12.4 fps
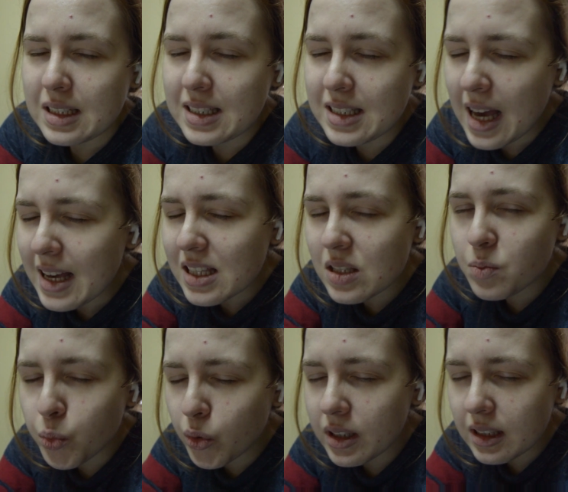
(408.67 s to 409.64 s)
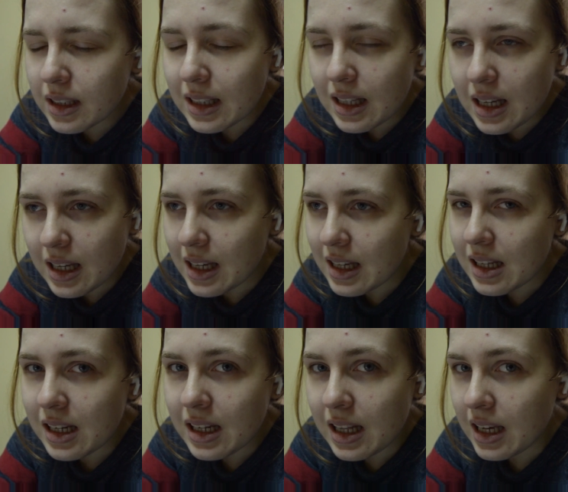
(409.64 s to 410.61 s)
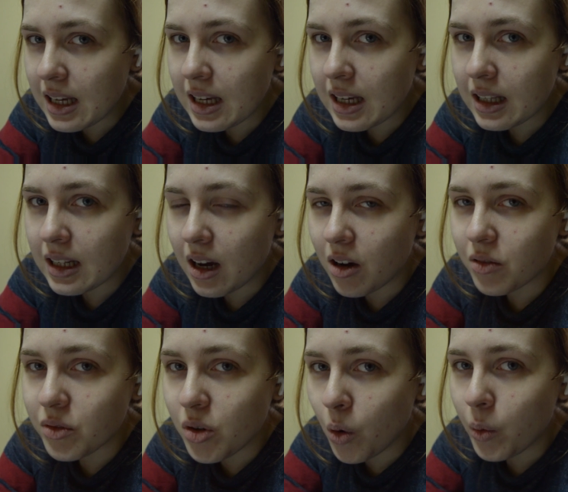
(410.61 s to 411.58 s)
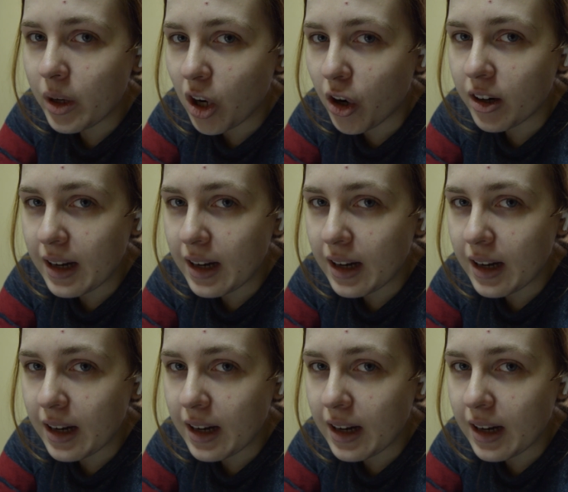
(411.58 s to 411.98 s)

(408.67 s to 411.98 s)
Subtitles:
desperately in need of knowing her